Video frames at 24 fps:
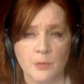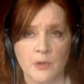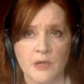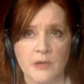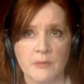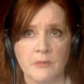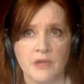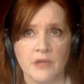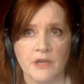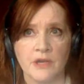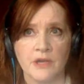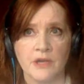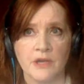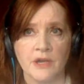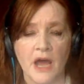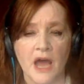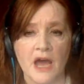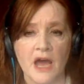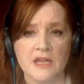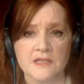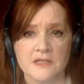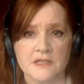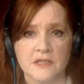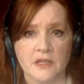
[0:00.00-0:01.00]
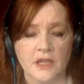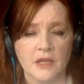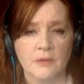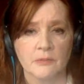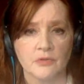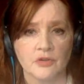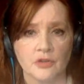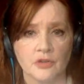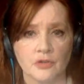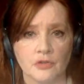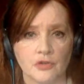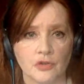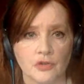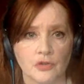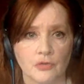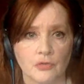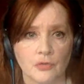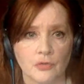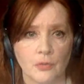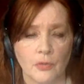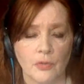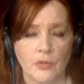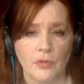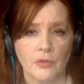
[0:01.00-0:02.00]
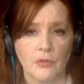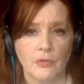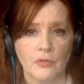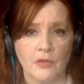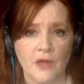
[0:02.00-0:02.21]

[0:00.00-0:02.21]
women ask him to do.